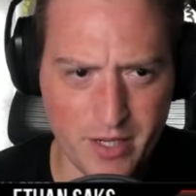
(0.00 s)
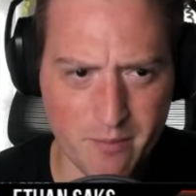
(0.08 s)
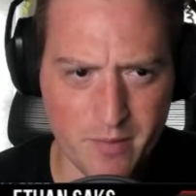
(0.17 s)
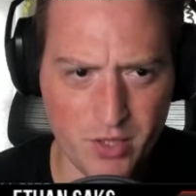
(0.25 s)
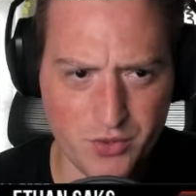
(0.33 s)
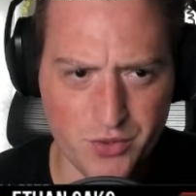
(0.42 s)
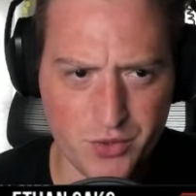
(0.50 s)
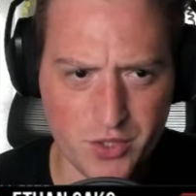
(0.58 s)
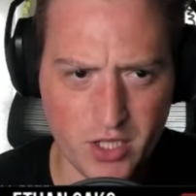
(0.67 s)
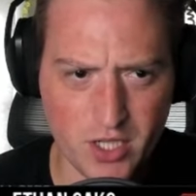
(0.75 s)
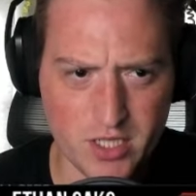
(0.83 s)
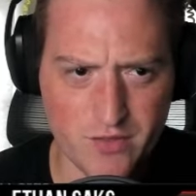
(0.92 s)
Mill two
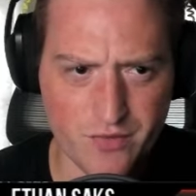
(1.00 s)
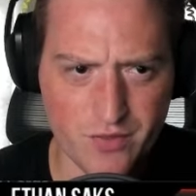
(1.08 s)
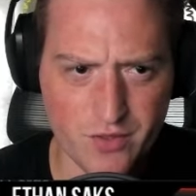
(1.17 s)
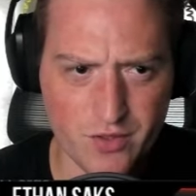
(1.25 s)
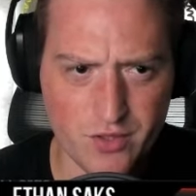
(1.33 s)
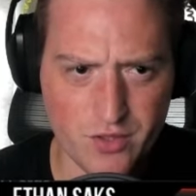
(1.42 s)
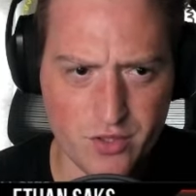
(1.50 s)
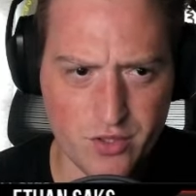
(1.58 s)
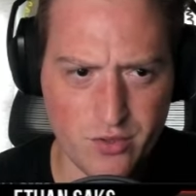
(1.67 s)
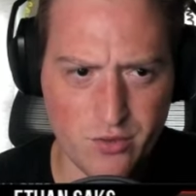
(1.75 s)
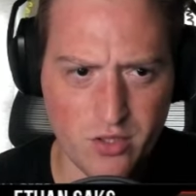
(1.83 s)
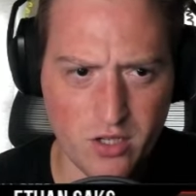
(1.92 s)
cards if
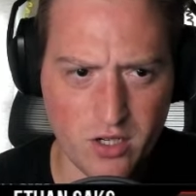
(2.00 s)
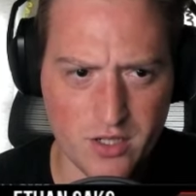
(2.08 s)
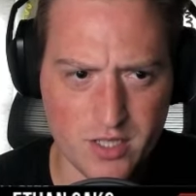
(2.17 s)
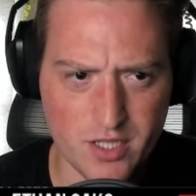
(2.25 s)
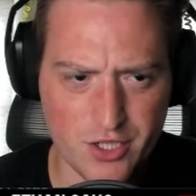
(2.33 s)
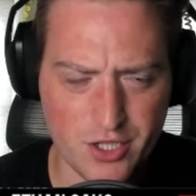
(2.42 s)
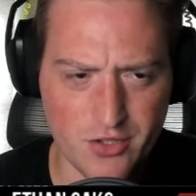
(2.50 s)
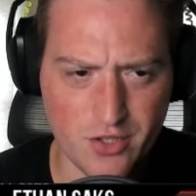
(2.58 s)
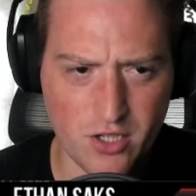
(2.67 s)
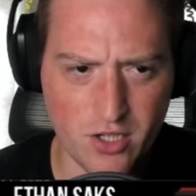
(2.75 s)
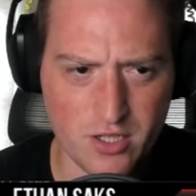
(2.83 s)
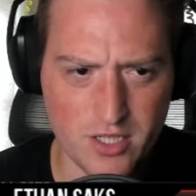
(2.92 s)
two cards that shared a
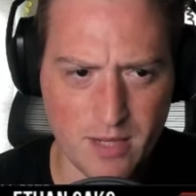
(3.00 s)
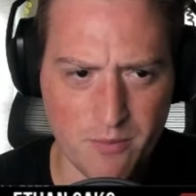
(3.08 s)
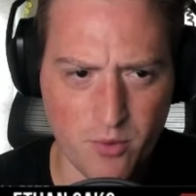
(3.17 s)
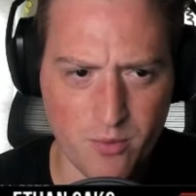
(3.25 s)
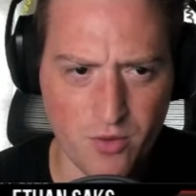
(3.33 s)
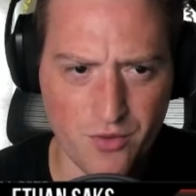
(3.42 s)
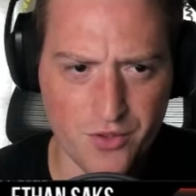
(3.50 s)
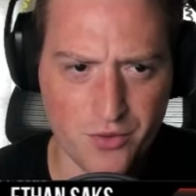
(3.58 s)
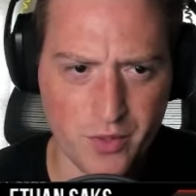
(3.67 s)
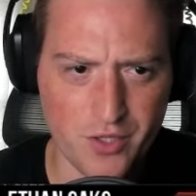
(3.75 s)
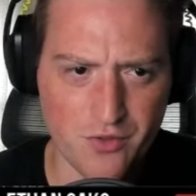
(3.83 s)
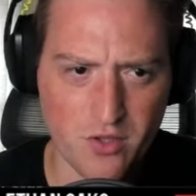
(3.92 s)
card type were milled this way.
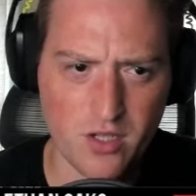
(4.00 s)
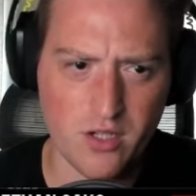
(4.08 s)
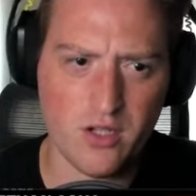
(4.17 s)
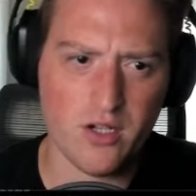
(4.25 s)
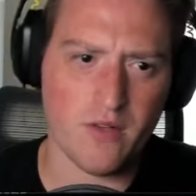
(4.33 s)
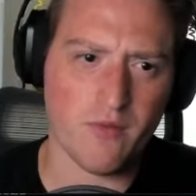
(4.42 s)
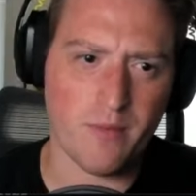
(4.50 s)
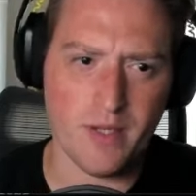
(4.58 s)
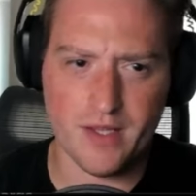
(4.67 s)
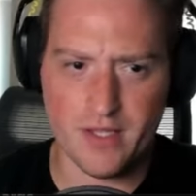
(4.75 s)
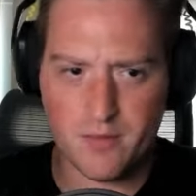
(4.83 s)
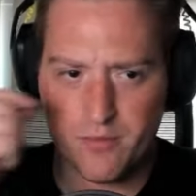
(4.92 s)
Draw a card and repeat
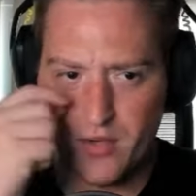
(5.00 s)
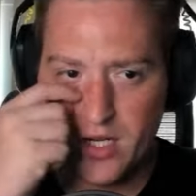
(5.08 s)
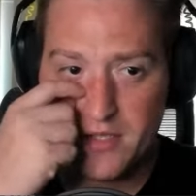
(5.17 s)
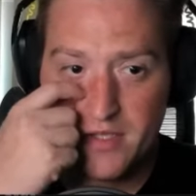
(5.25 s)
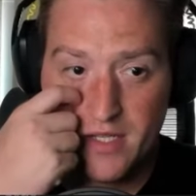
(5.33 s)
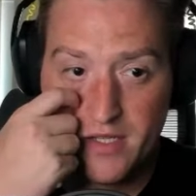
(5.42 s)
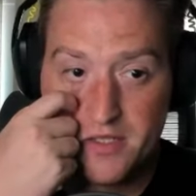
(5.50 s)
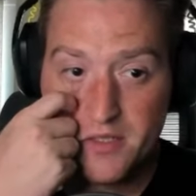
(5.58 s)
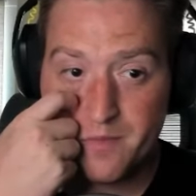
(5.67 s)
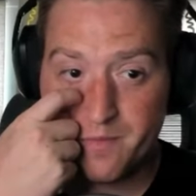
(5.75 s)
this process.